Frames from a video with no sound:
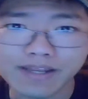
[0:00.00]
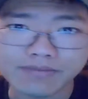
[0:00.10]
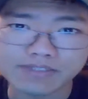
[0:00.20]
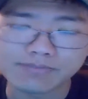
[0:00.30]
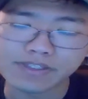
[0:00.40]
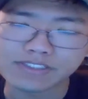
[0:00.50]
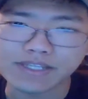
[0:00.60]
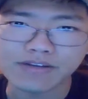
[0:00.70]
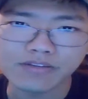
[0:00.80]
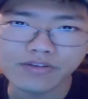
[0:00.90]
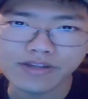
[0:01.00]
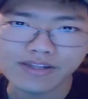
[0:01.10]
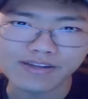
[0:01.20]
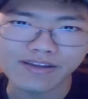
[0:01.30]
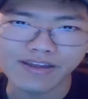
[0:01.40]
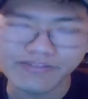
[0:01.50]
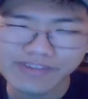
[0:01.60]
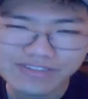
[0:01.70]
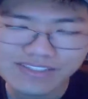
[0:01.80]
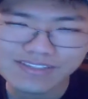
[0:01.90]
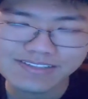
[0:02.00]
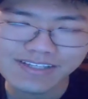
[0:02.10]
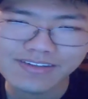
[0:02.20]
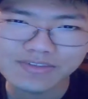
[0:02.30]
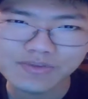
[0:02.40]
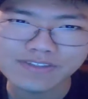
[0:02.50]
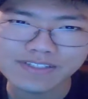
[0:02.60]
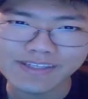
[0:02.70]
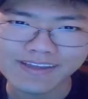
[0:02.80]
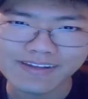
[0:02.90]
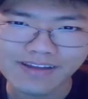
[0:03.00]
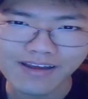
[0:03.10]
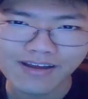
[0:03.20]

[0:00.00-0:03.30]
My name is Blaze Shadowthorn, and it feels good to say those words again.